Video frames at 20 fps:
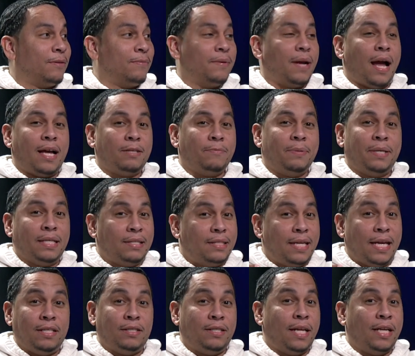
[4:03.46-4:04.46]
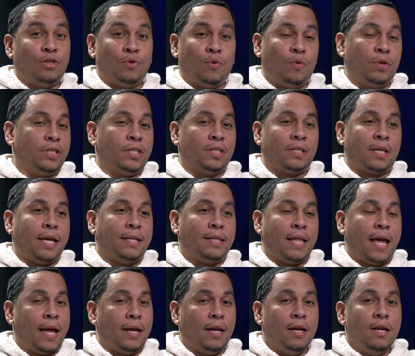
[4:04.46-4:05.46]
yeah. guys because they they score just like
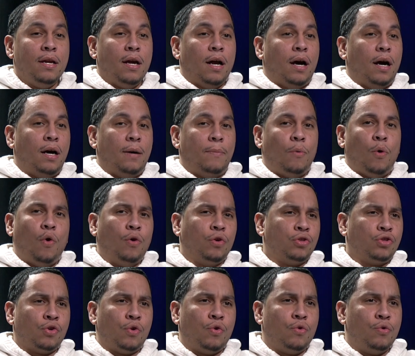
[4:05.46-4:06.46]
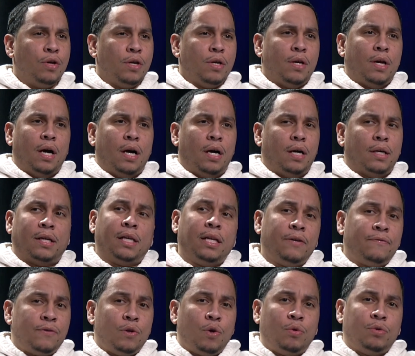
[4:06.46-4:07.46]
that. Um, also, uh,
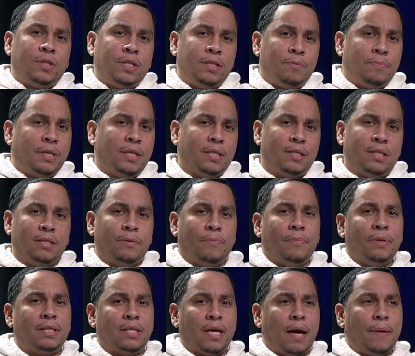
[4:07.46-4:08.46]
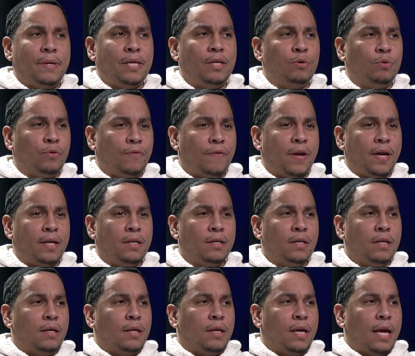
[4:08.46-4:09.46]
Cliff knows this because he's a big time Eagles fan.
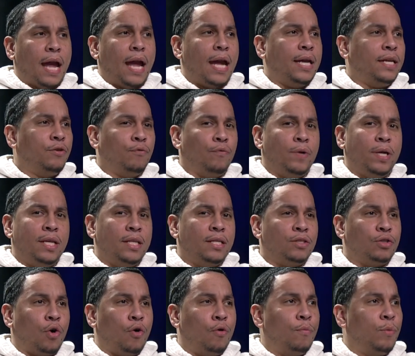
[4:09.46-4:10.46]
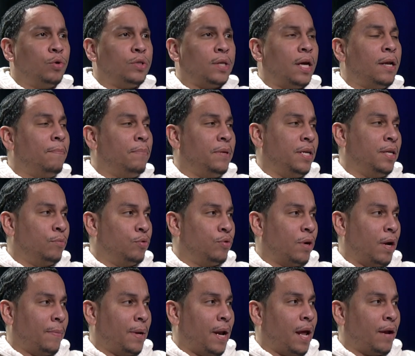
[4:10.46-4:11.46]
Andy Reid is almost unbeatable
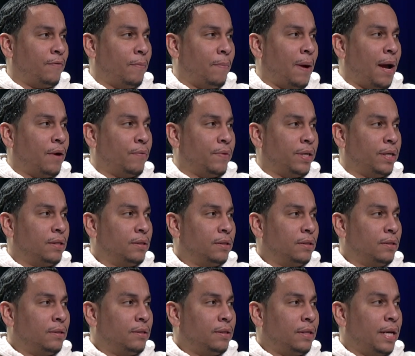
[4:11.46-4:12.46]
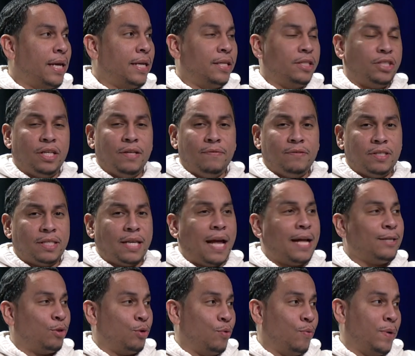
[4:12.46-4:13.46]
coming out of a bye week. Yeah. And the Chiefs just had
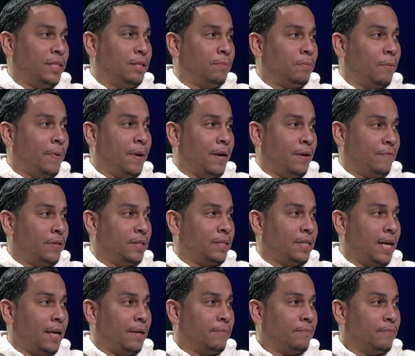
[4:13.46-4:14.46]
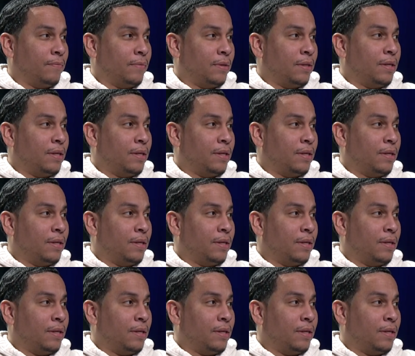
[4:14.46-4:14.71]
two weeks to prepare for this game. Yeah.